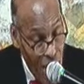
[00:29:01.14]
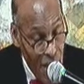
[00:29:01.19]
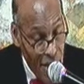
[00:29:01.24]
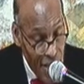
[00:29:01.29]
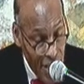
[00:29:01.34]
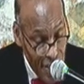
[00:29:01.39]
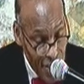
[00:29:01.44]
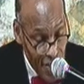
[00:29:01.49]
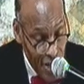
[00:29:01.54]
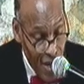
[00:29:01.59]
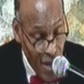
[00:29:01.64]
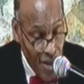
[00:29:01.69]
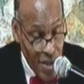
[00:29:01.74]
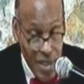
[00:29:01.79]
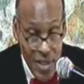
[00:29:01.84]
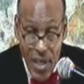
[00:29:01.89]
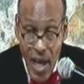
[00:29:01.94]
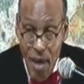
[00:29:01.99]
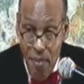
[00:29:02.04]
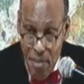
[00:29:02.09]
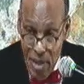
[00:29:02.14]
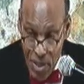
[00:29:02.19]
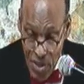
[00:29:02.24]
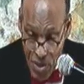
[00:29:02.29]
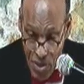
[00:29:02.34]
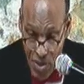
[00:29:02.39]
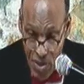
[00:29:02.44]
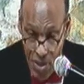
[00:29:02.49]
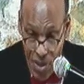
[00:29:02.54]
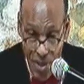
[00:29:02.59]
is our
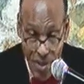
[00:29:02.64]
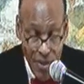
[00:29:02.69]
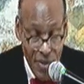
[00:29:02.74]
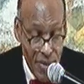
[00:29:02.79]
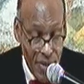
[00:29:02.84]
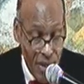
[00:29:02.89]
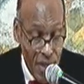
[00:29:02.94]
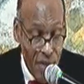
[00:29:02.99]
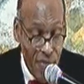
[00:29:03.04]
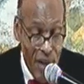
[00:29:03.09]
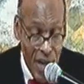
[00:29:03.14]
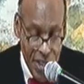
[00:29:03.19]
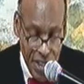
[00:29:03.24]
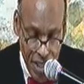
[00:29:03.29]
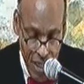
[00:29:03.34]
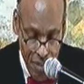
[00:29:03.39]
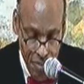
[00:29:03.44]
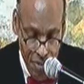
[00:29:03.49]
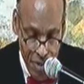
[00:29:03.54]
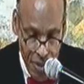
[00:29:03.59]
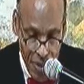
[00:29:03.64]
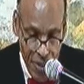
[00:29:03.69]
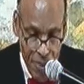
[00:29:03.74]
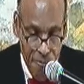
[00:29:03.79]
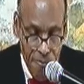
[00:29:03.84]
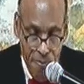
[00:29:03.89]
minister of our temple.